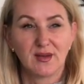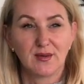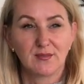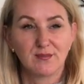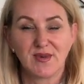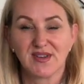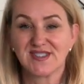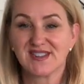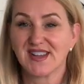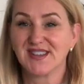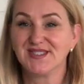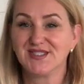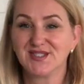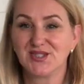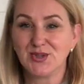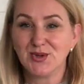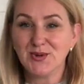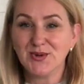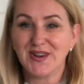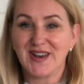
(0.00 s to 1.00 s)
Because I
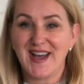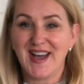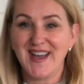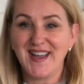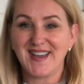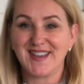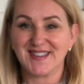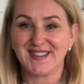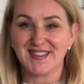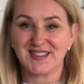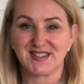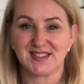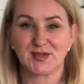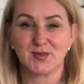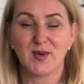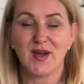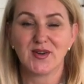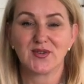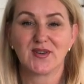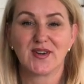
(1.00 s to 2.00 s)
do like this
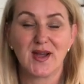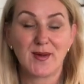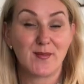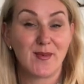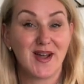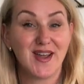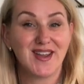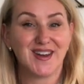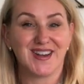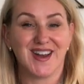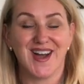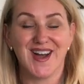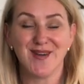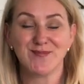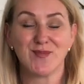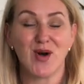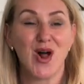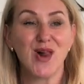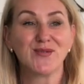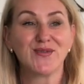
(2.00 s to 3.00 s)
sweater, and
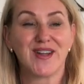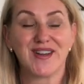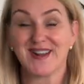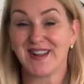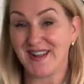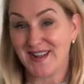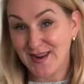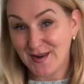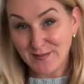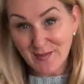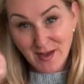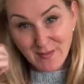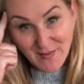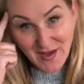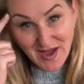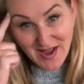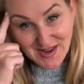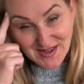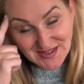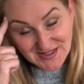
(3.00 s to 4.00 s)
I'm already in my
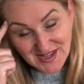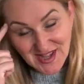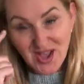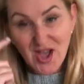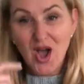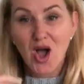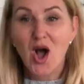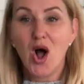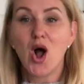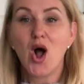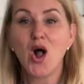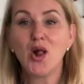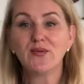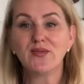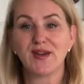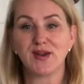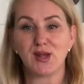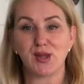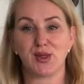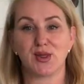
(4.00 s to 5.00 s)
mind
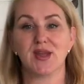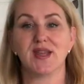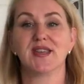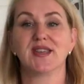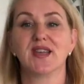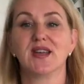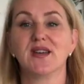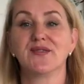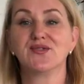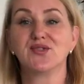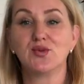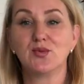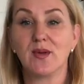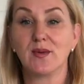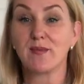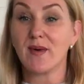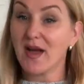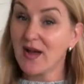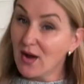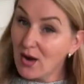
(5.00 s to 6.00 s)
already thinking of
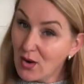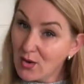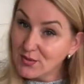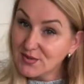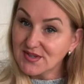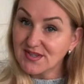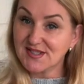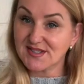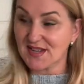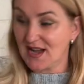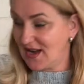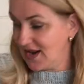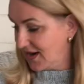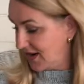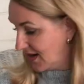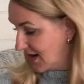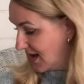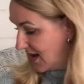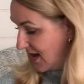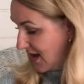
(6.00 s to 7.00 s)
doing my own
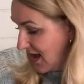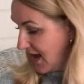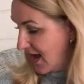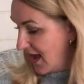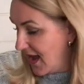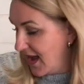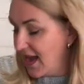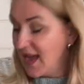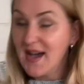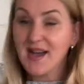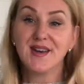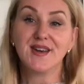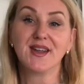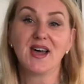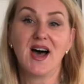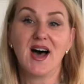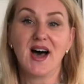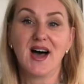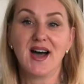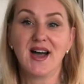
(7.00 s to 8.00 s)
design. And
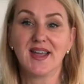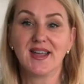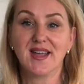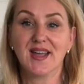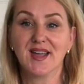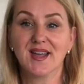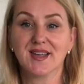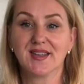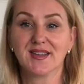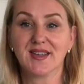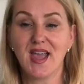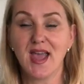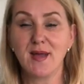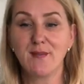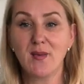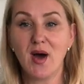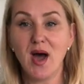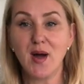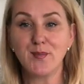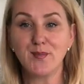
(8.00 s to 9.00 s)
I
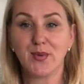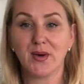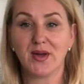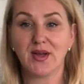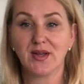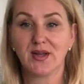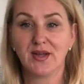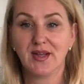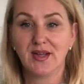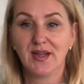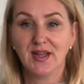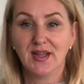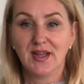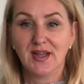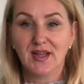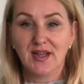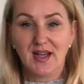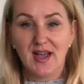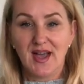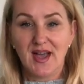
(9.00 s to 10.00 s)
came up
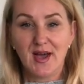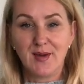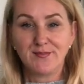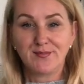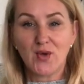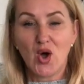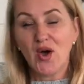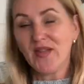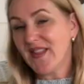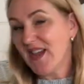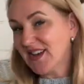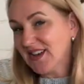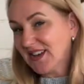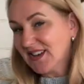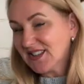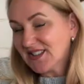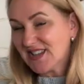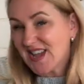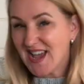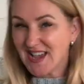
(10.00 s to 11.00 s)
on that
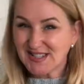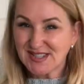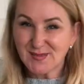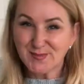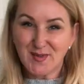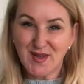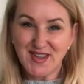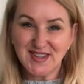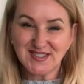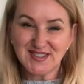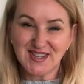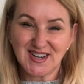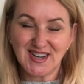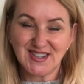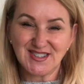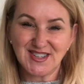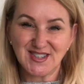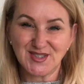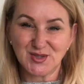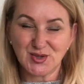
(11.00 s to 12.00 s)
little test piece
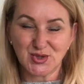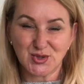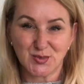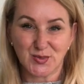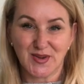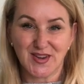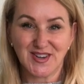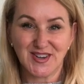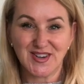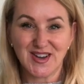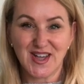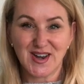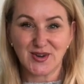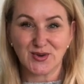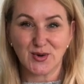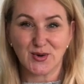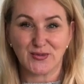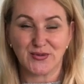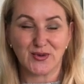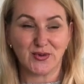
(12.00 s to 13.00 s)
I did in Sweden. I don't
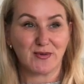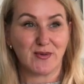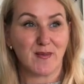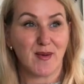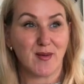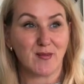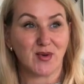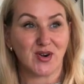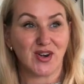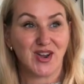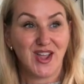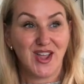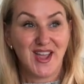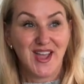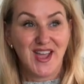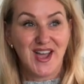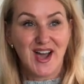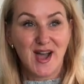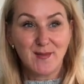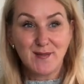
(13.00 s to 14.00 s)
know if you remember,
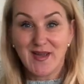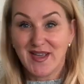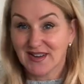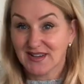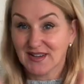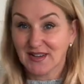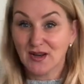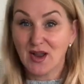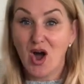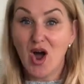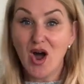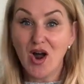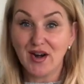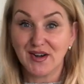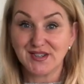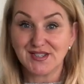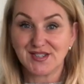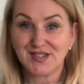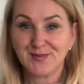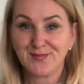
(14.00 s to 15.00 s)
I made a little
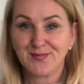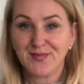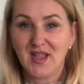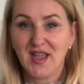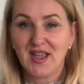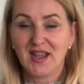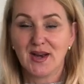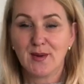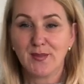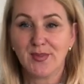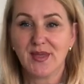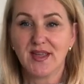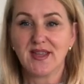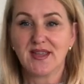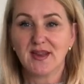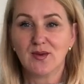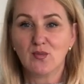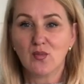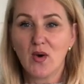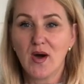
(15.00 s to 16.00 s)
heart, and I'm
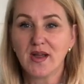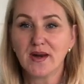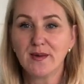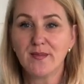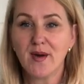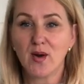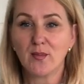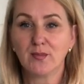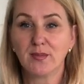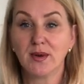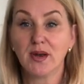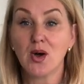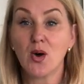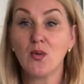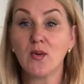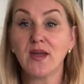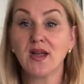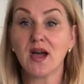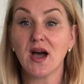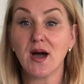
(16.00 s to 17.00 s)
thinking, what about
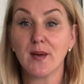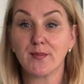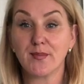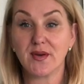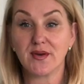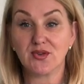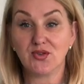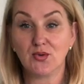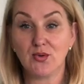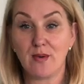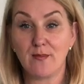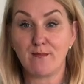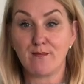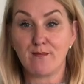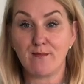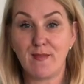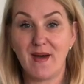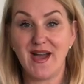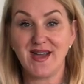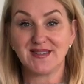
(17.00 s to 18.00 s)
blowing up and do a
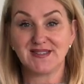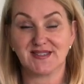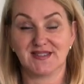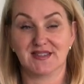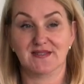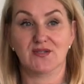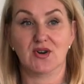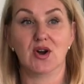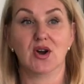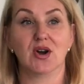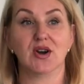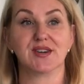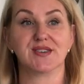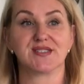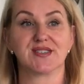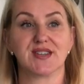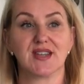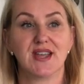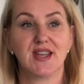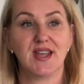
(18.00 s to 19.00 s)
massive
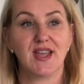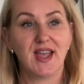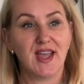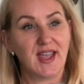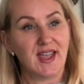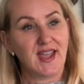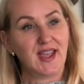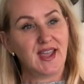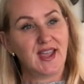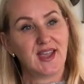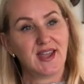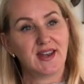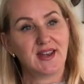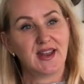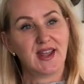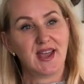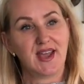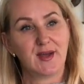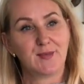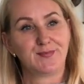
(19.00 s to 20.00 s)
heart in
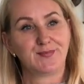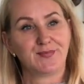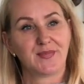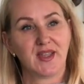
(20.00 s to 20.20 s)
a